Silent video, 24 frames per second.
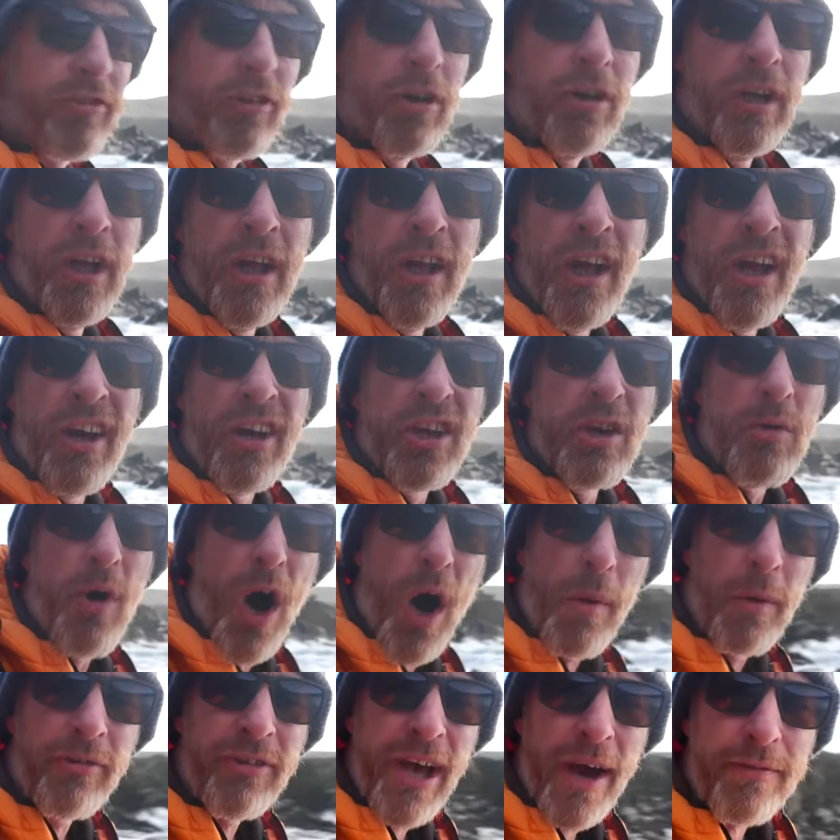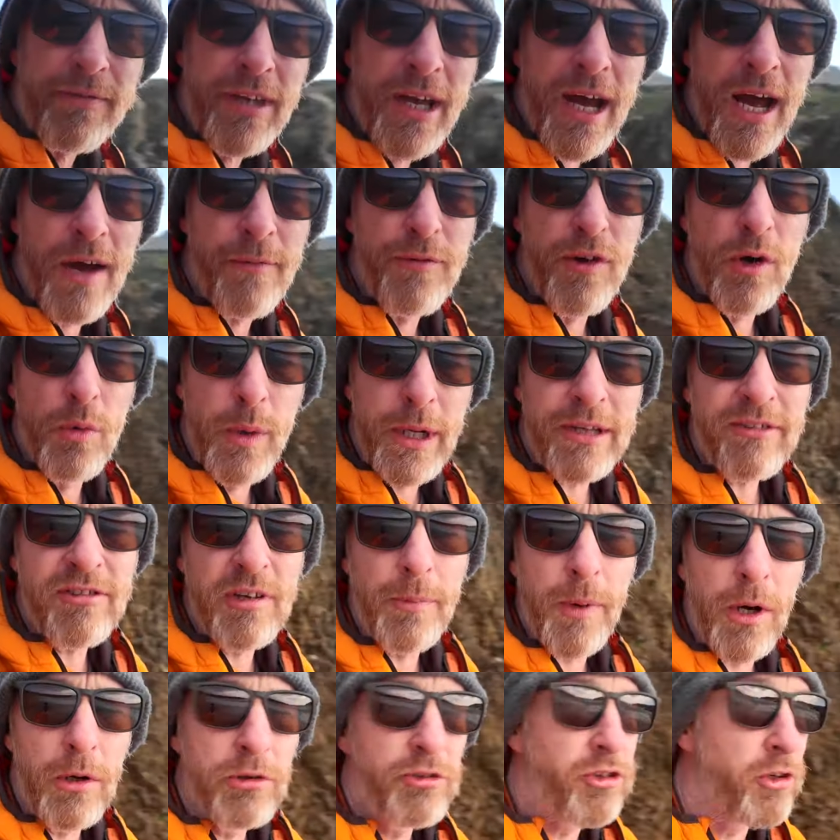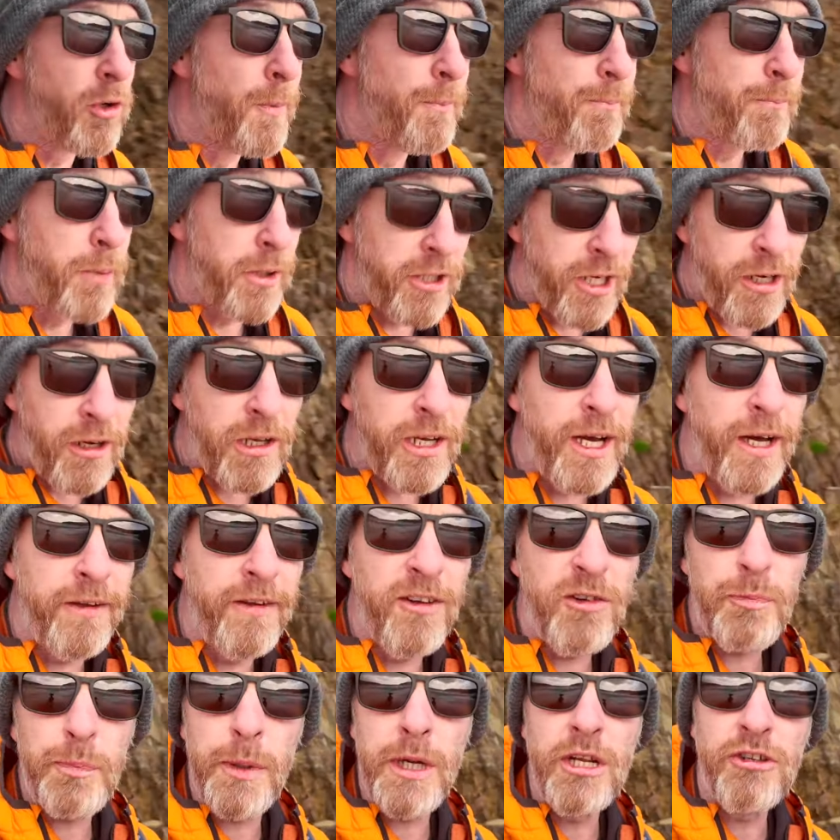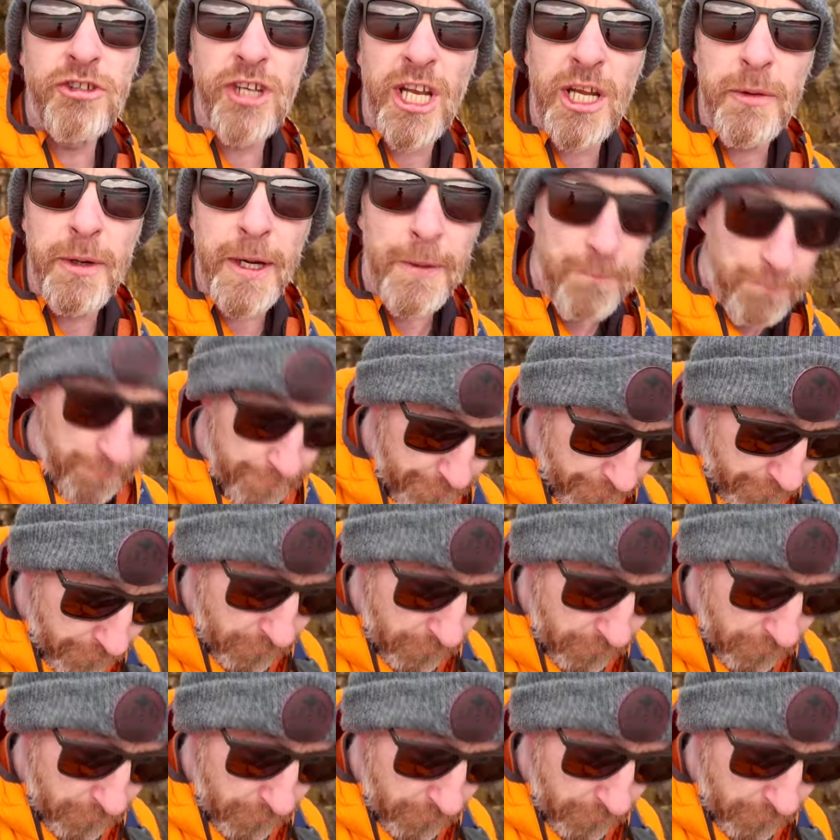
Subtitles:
So you always have to have your wits about you, particularly on this beach anyway,